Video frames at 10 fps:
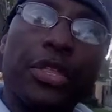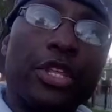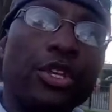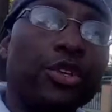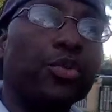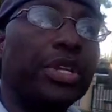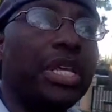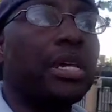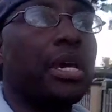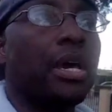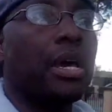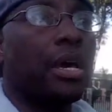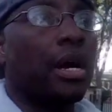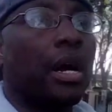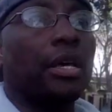and the unique
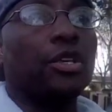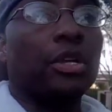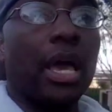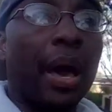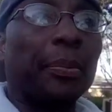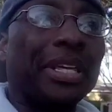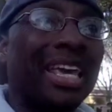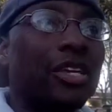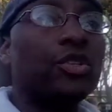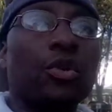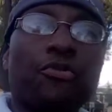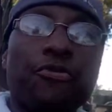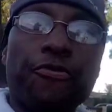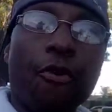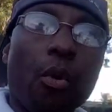application of
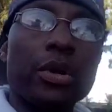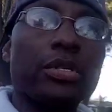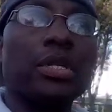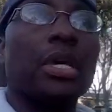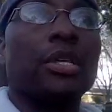force